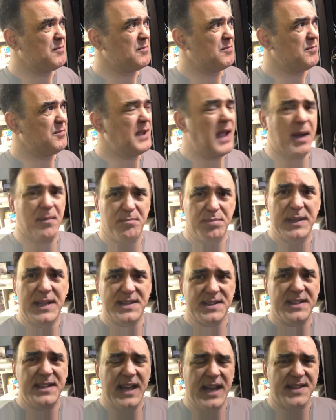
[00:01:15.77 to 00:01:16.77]
Yeah, plus,
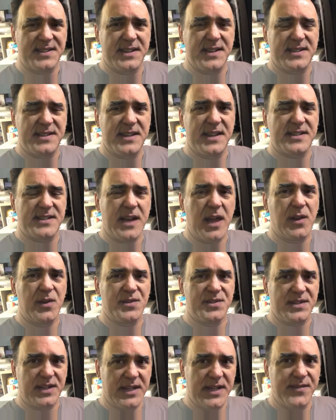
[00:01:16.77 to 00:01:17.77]
yeah, sixty-six dollars
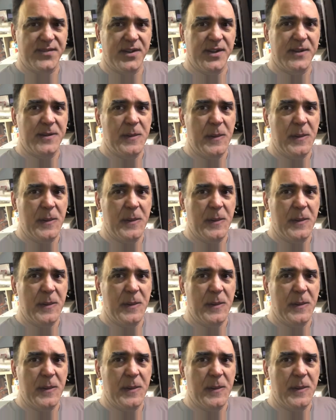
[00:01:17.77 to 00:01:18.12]
delivered.